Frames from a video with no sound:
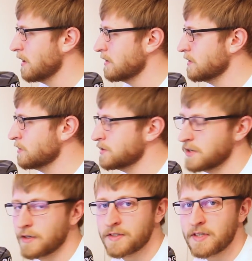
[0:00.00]

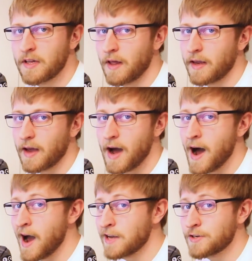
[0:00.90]
Usually you'll see like
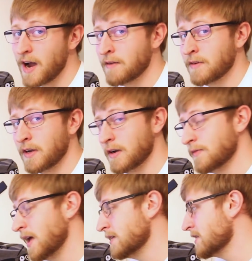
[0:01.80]
iDrive in here
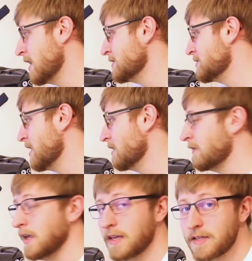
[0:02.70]
if it has iDrive,
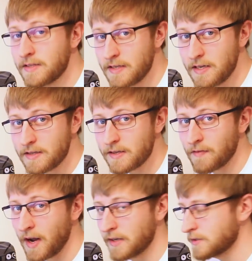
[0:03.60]
heated seats
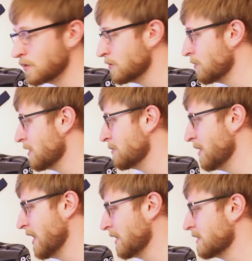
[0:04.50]
if it has cold weather
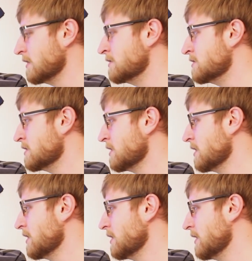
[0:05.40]
package,
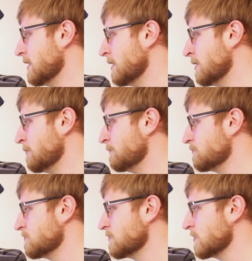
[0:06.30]

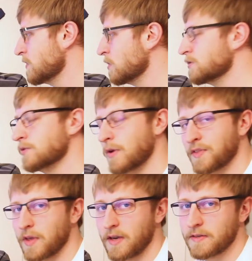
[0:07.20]
those sort
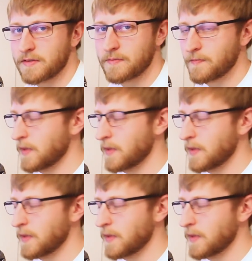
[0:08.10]
of things.